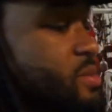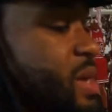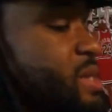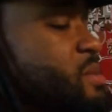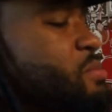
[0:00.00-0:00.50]
We
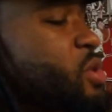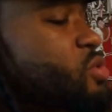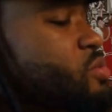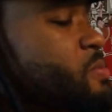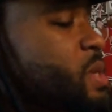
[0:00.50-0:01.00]
got some
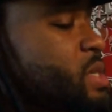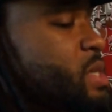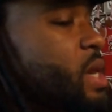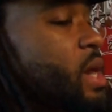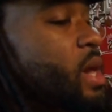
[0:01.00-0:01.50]
Mutant B
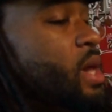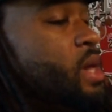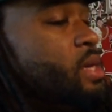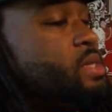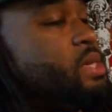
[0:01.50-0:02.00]
C
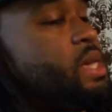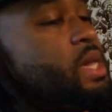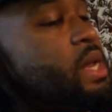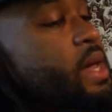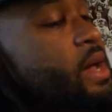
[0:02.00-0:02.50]
A As,
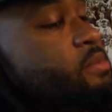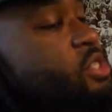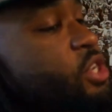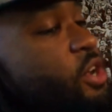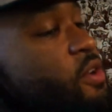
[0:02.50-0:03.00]
key lime
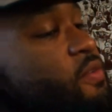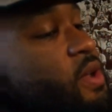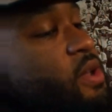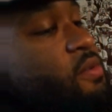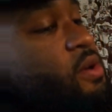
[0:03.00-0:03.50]
cherry
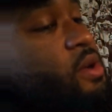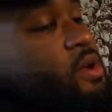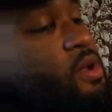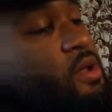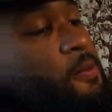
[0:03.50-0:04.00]
flavor,
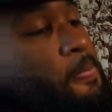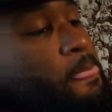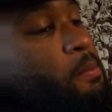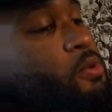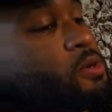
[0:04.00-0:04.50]

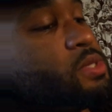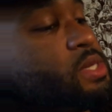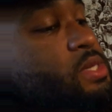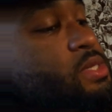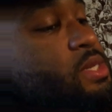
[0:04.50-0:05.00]

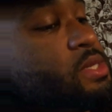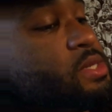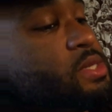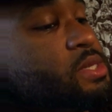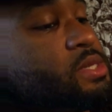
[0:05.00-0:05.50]
protein
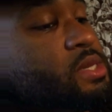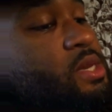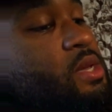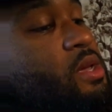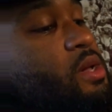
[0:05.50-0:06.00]
synthesis
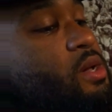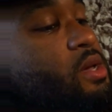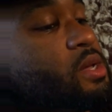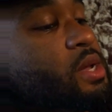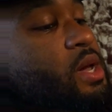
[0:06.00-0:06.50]
uh,
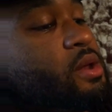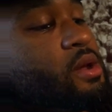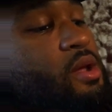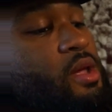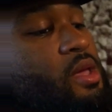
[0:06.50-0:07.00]

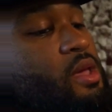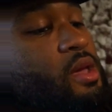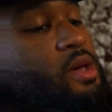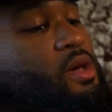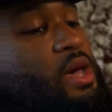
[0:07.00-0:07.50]
igniter.
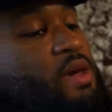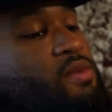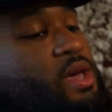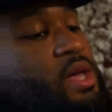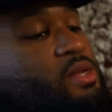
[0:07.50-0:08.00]
I
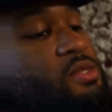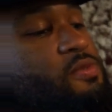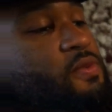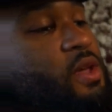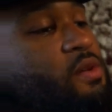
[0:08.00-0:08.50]
haven't had this
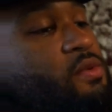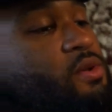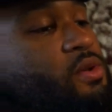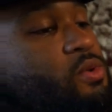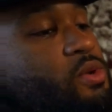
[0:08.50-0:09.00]

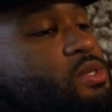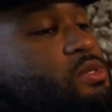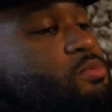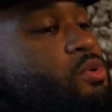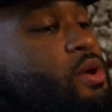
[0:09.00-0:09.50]
flavor nor
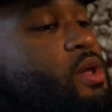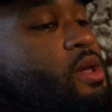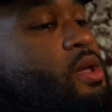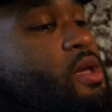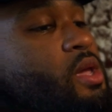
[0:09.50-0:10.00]
this
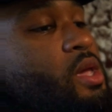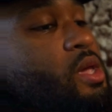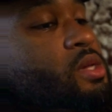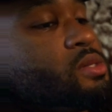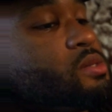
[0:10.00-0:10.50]
brand,
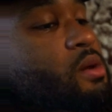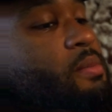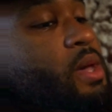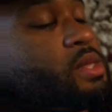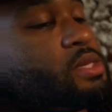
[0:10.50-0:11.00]
so I
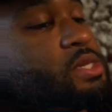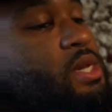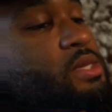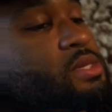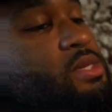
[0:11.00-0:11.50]
might have to
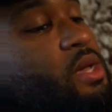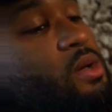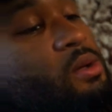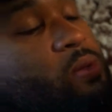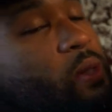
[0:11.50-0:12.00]
check this
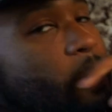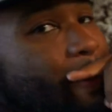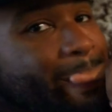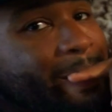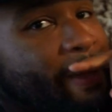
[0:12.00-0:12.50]
out. You
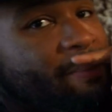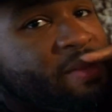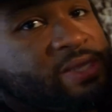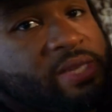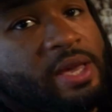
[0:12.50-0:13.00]
can't. I like
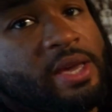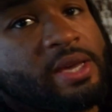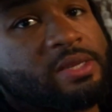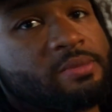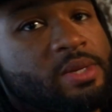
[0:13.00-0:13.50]
B C
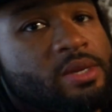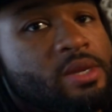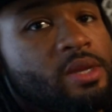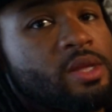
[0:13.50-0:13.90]
A As, man.